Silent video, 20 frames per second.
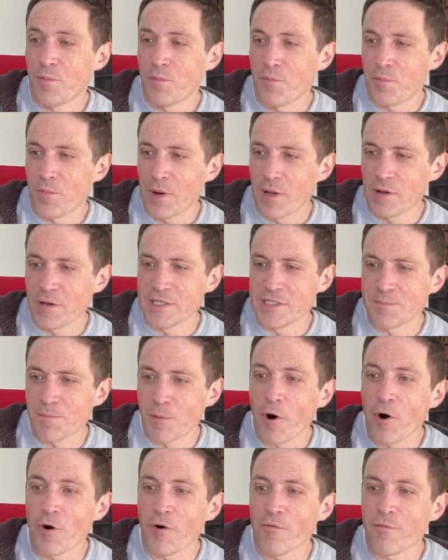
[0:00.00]
at least
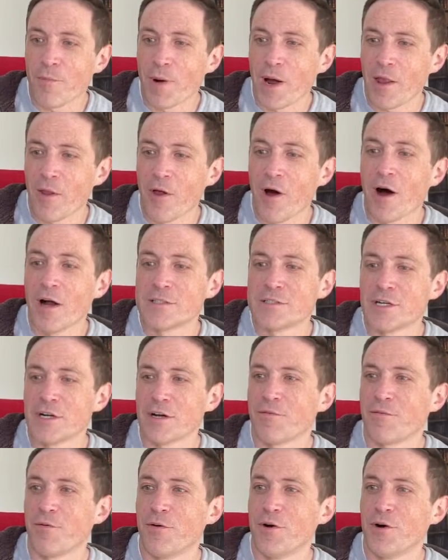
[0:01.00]
part of my logic
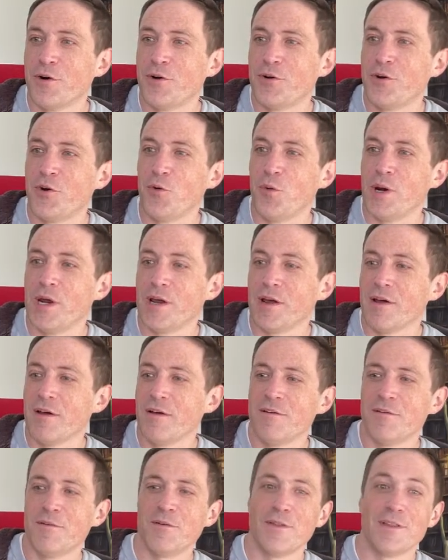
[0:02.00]
for doing
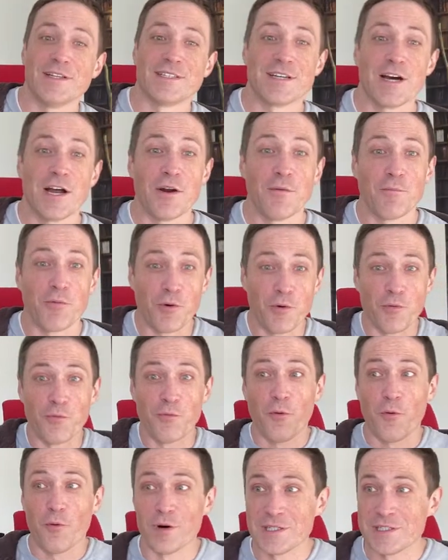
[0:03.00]
this kind of brute
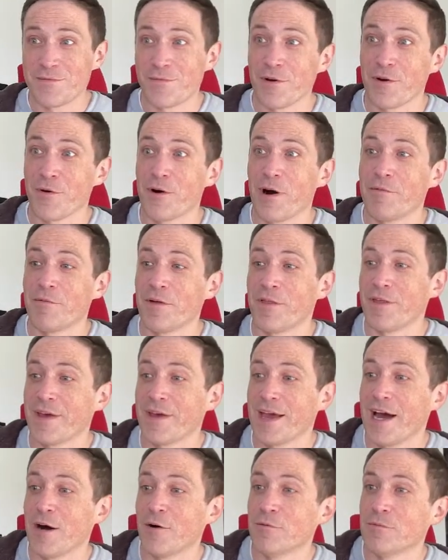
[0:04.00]
force, figure everything
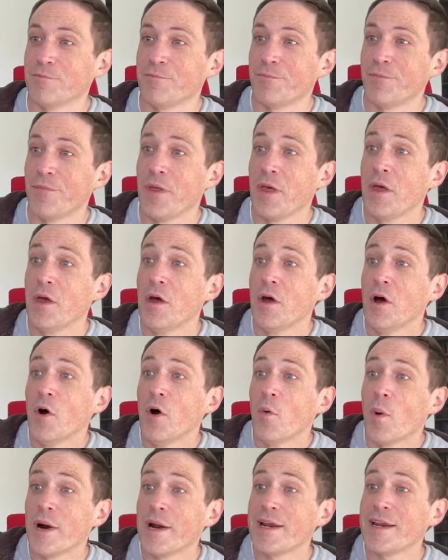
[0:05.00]
out.
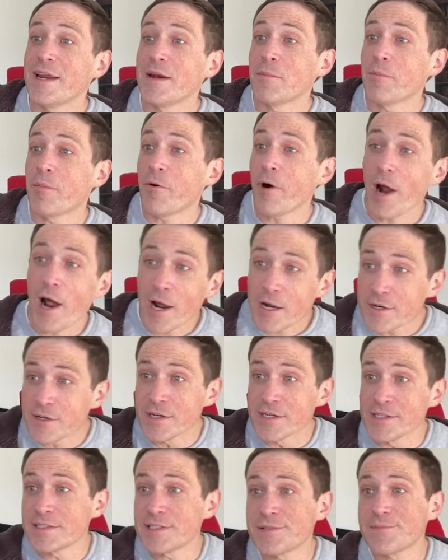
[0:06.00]
What I did in
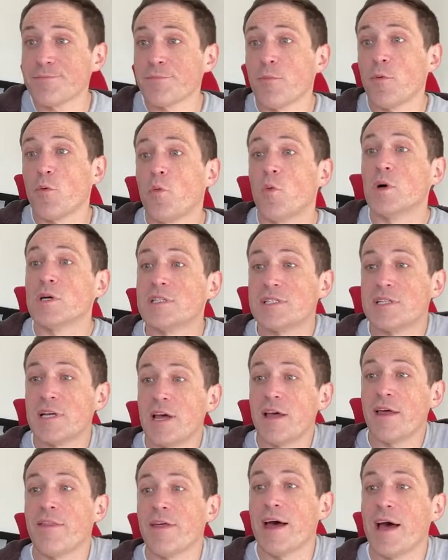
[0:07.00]
practice was
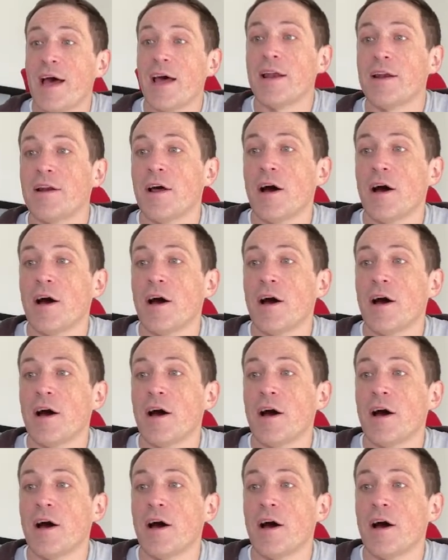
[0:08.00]
say that